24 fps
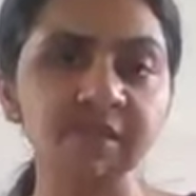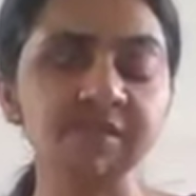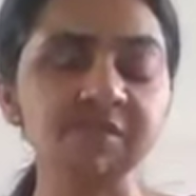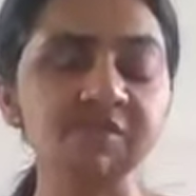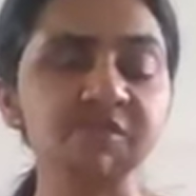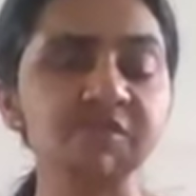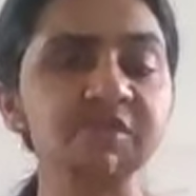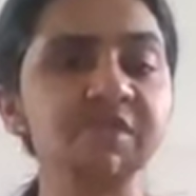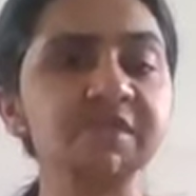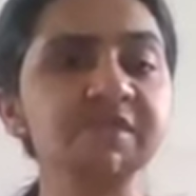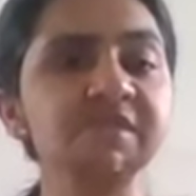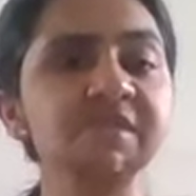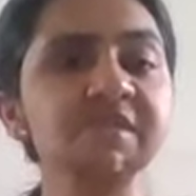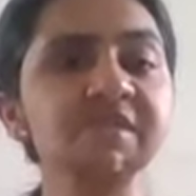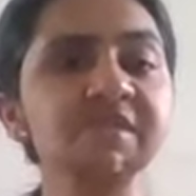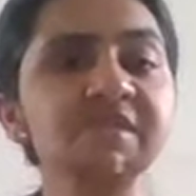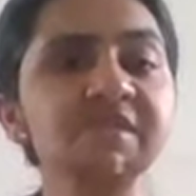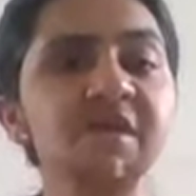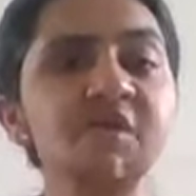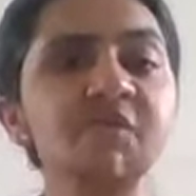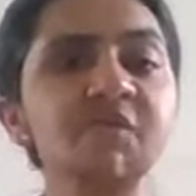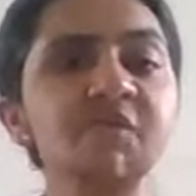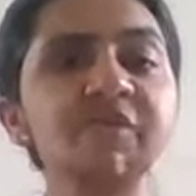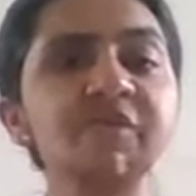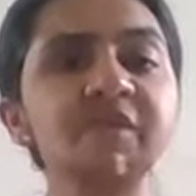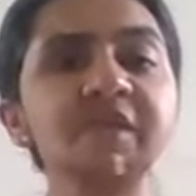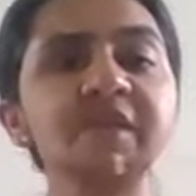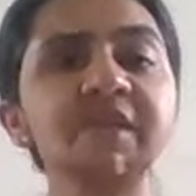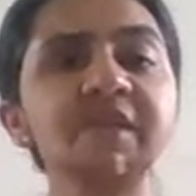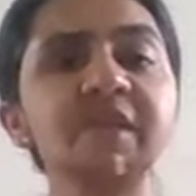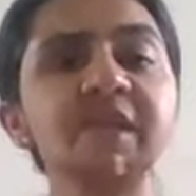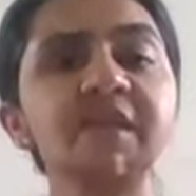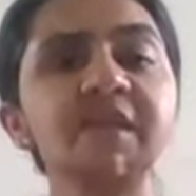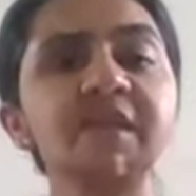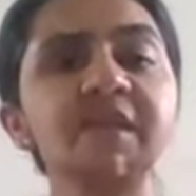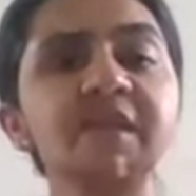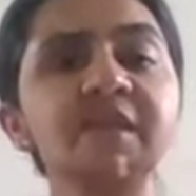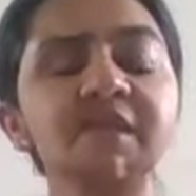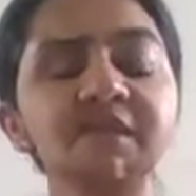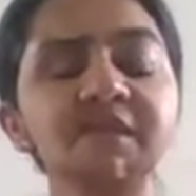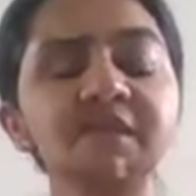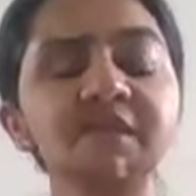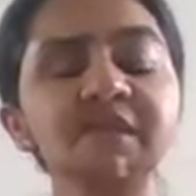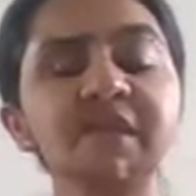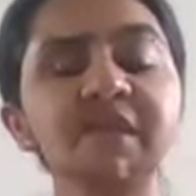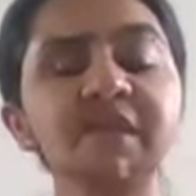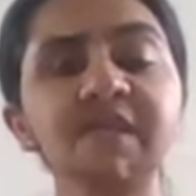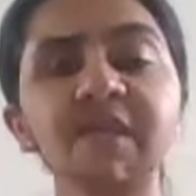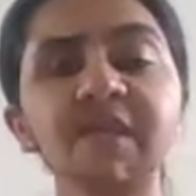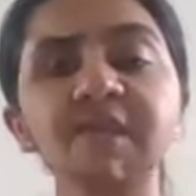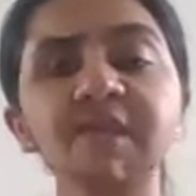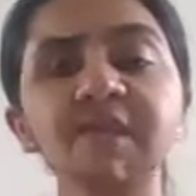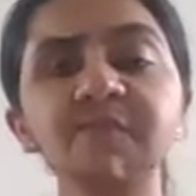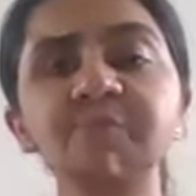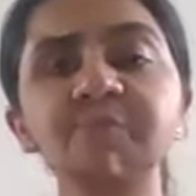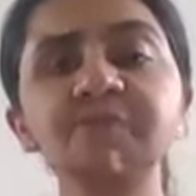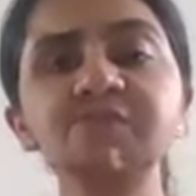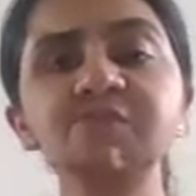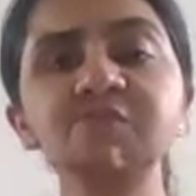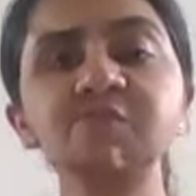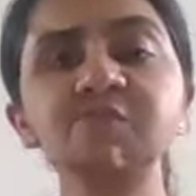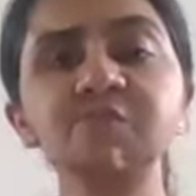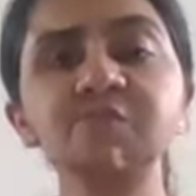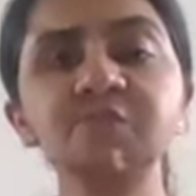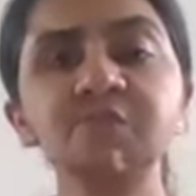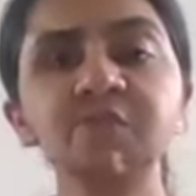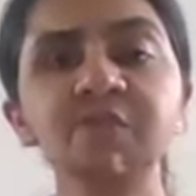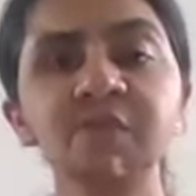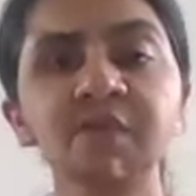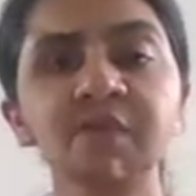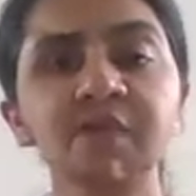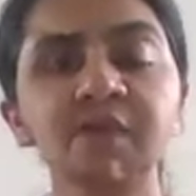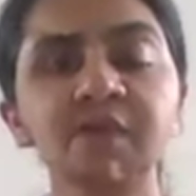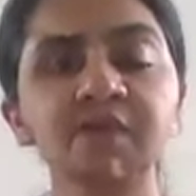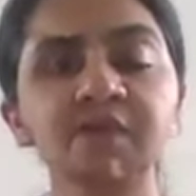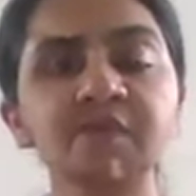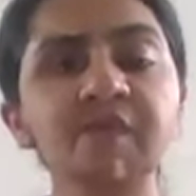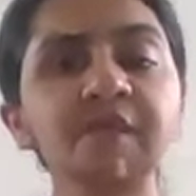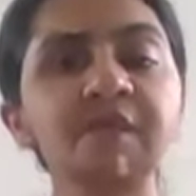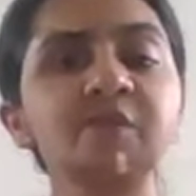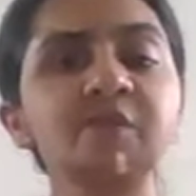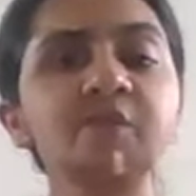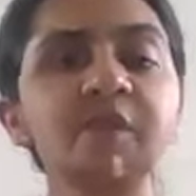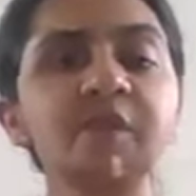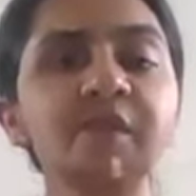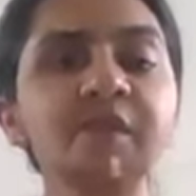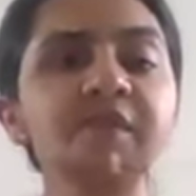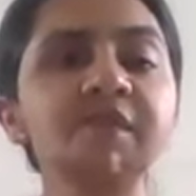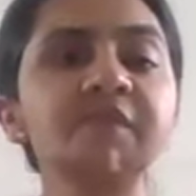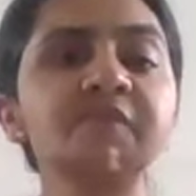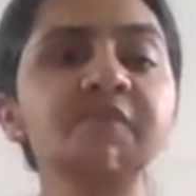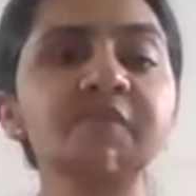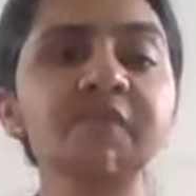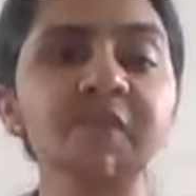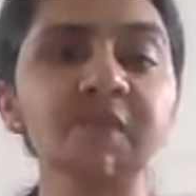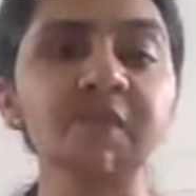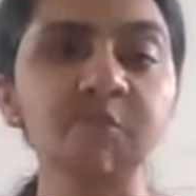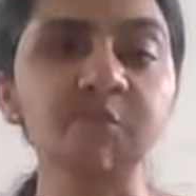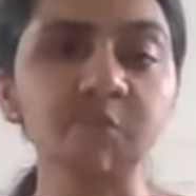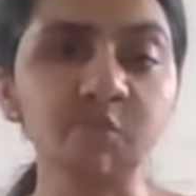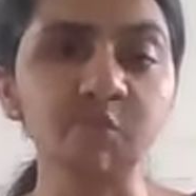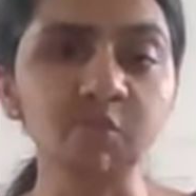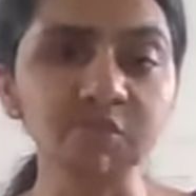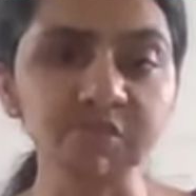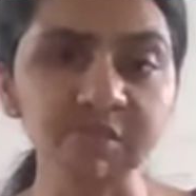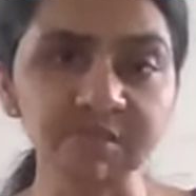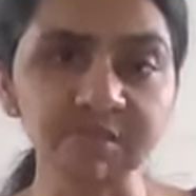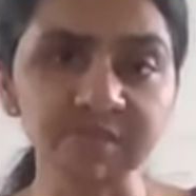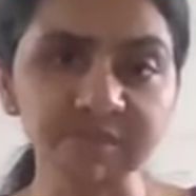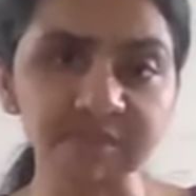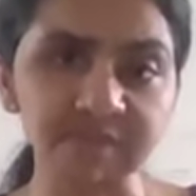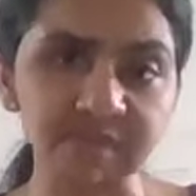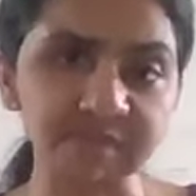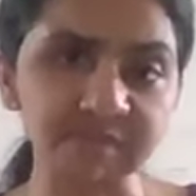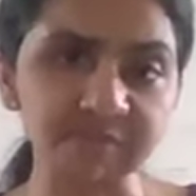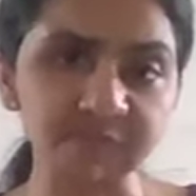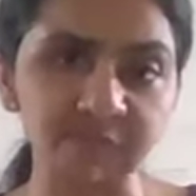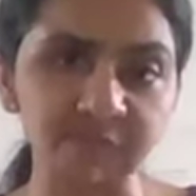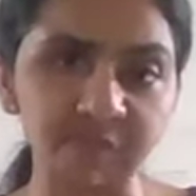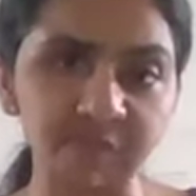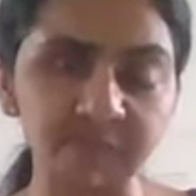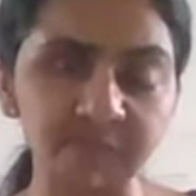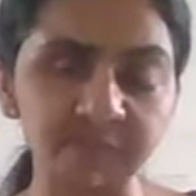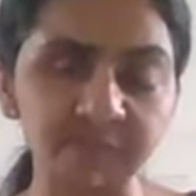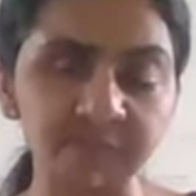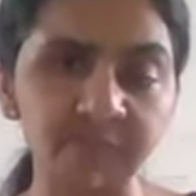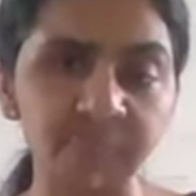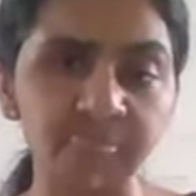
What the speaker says: So this is how we can help, it can help us to regulate our emotions as well.